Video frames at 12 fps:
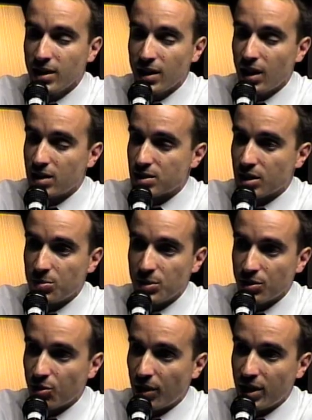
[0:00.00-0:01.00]
It's going to be
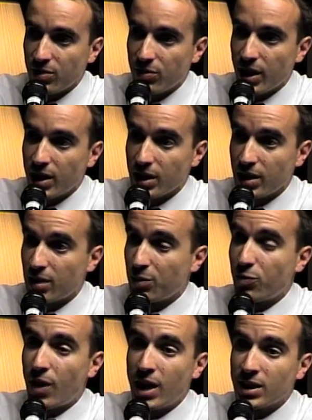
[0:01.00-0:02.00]
a great event. And then
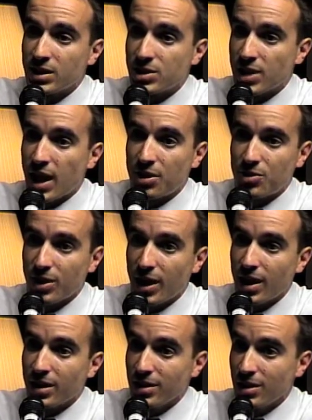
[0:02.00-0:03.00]
finally Saturday,